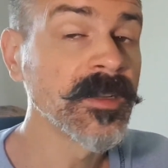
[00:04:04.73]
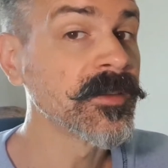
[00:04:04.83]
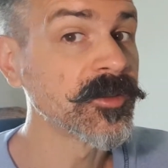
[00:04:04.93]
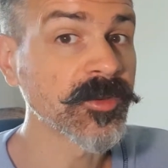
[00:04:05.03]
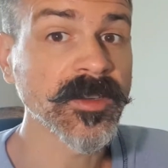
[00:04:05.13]

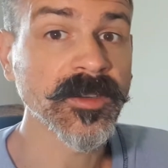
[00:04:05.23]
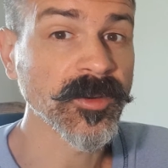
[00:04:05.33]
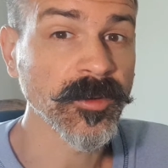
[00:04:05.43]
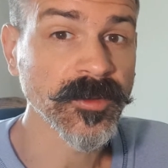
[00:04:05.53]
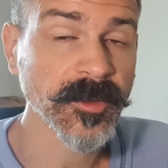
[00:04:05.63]
The trigger
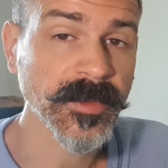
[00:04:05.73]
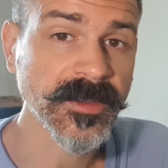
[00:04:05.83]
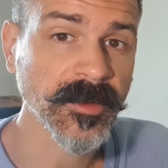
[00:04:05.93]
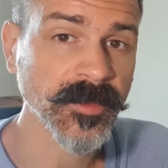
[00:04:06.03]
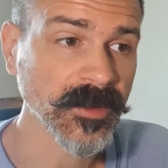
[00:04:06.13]
could also be
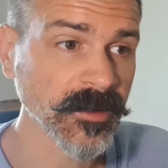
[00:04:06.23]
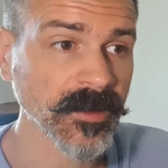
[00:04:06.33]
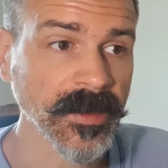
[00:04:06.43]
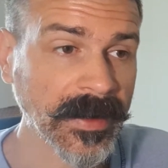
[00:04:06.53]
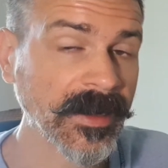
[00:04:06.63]
something
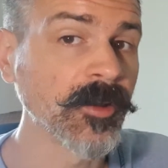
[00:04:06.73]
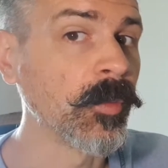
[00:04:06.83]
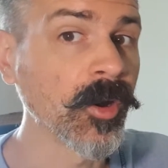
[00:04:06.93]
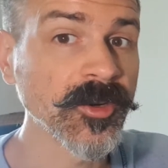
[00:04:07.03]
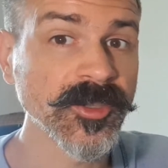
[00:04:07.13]
like an
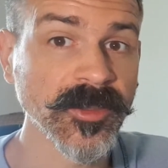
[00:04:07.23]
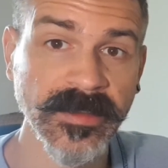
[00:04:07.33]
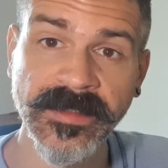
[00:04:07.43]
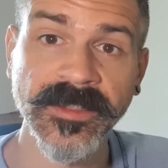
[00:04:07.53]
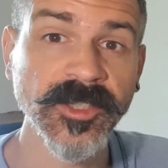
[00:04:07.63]
emotion, a
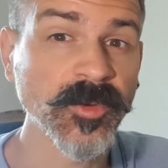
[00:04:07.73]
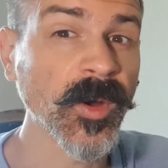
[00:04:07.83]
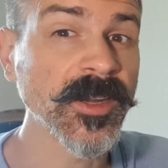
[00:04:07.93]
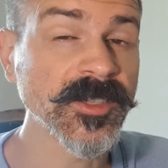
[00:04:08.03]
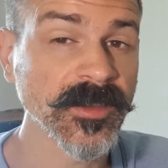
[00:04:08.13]

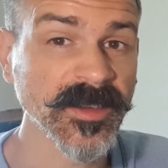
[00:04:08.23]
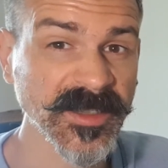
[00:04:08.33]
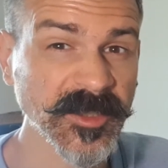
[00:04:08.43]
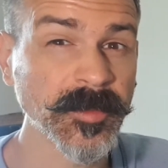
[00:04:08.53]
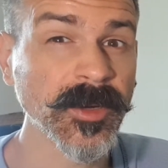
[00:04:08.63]
situation, an
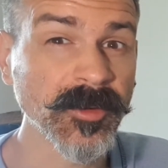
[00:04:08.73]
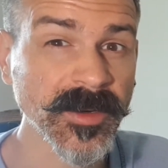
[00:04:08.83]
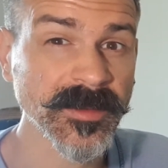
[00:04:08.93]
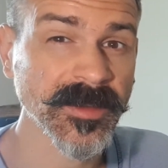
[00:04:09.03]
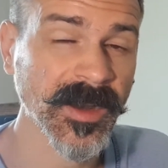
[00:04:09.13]

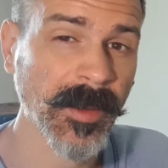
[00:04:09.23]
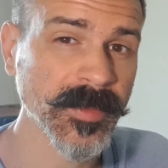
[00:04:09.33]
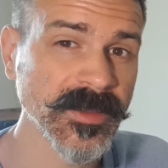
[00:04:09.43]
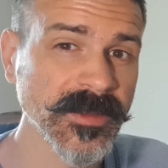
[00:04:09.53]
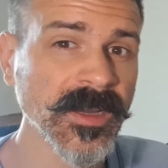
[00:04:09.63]
experience that
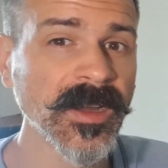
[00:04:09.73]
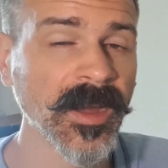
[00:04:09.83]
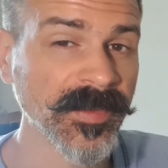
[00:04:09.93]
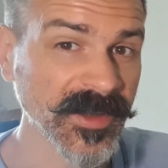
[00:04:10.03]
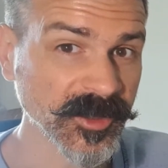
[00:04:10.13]
happens,
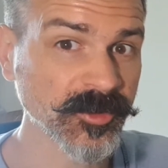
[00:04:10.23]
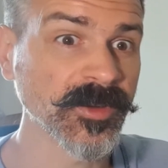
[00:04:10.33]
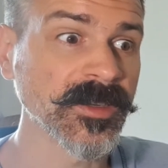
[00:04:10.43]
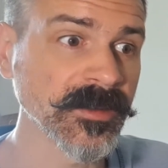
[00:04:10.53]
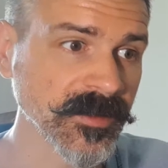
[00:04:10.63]
and that
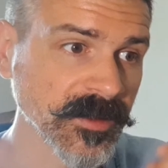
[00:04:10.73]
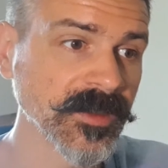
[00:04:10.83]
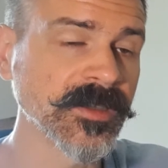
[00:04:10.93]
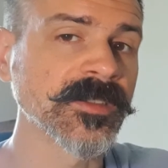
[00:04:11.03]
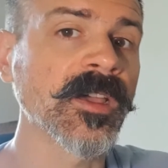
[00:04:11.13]
triggers the
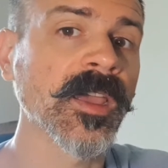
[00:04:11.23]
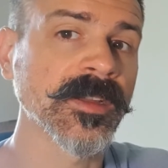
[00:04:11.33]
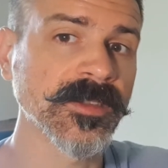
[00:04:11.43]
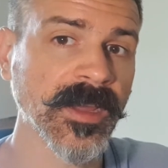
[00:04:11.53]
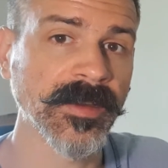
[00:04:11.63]
desire
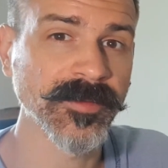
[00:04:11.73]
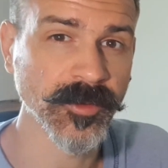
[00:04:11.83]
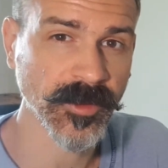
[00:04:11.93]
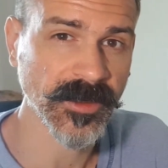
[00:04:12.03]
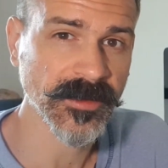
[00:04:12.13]
to have
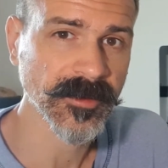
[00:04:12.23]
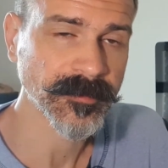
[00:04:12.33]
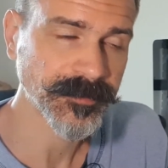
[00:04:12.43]
cookies.